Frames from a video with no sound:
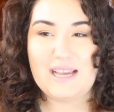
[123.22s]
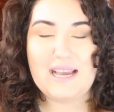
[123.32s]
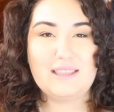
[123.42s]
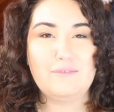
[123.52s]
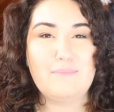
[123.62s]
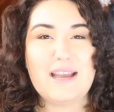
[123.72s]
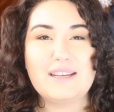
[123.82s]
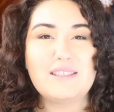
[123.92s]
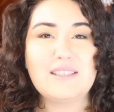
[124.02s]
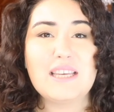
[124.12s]
I had the
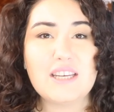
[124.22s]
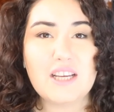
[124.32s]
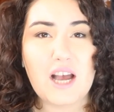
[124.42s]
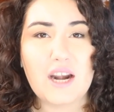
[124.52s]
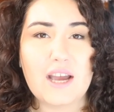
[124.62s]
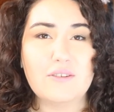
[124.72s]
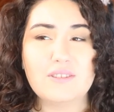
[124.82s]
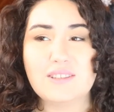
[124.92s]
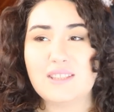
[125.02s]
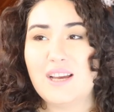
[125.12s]
magazine
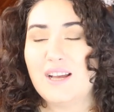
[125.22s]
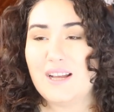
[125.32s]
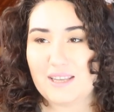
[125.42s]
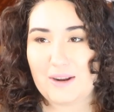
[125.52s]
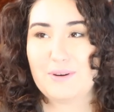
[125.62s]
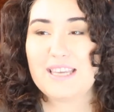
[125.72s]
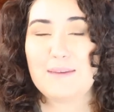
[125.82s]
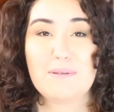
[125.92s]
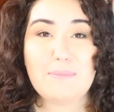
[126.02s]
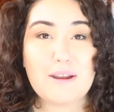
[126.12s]
cutouts that I would
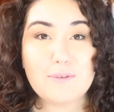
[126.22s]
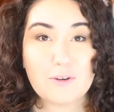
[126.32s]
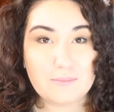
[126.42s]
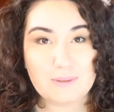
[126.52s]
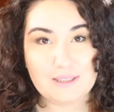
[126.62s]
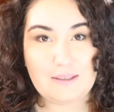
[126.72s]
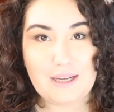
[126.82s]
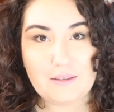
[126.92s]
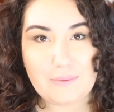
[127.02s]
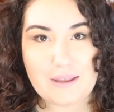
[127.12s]
keep in my room because I
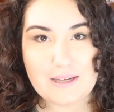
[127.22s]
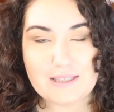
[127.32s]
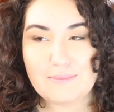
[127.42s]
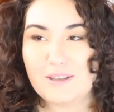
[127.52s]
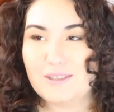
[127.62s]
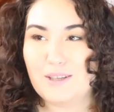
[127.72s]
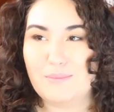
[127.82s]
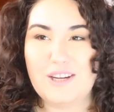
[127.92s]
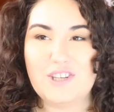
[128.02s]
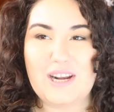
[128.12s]
liked the way that it smelled so
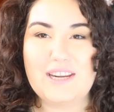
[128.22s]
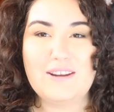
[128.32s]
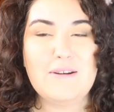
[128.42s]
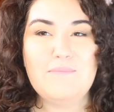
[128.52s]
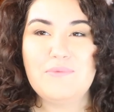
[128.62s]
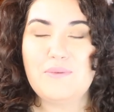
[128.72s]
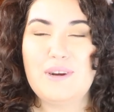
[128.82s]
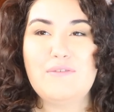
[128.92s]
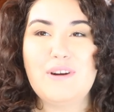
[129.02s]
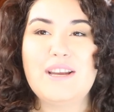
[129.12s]
much. I,
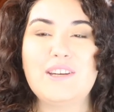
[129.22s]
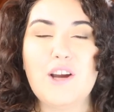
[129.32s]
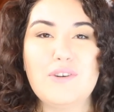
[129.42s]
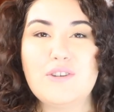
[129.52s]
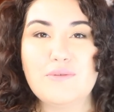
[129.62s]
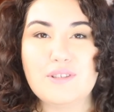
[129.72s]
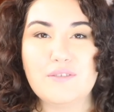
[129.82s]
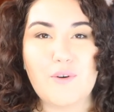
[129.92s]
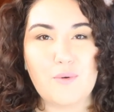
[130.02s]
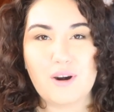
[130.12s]
whenever I could go into a
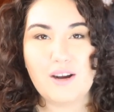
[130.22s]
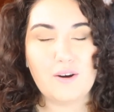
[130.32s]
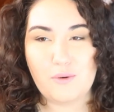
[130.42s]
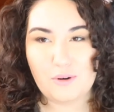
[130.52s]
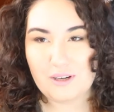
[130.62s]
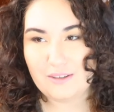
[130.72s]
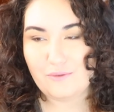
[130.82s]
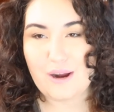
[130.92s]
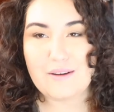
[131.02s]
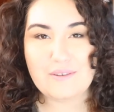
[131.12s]
Sephora or
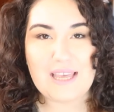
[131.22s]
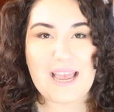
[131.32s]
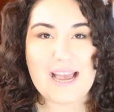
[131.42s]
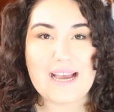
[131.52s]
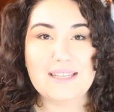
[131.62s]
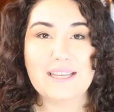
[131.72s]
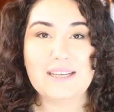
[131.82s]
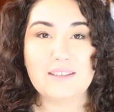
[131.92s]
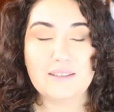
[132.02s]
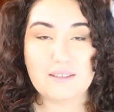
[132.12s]
wherever they had
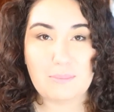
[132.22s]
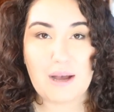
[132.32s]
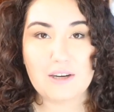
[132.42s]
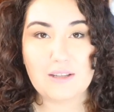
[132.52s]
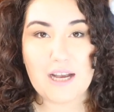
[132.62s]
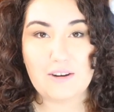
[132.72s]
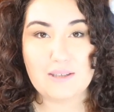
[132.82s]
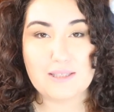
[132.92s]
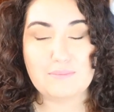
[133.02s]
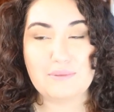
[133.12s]
like the bottle out
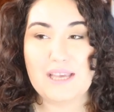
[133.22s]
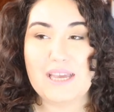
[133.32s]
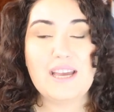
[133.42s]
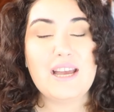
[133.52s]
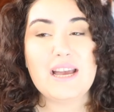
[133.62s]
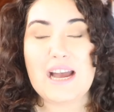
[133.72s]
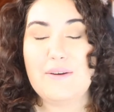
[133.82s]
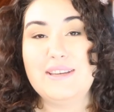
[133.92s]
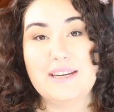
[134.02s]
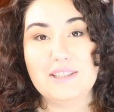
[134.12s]
on display, I
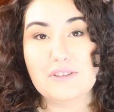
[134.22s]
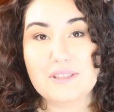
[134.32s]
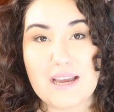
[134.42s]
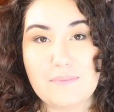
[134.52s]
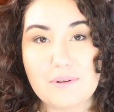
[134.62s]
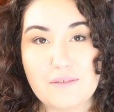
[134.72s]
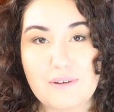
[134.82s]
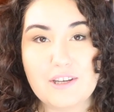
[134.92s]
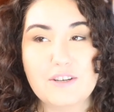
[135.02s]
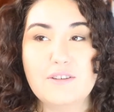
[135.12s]
would get a little sample if
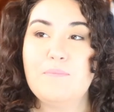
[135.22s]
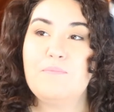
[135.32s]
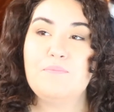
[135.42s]
I could.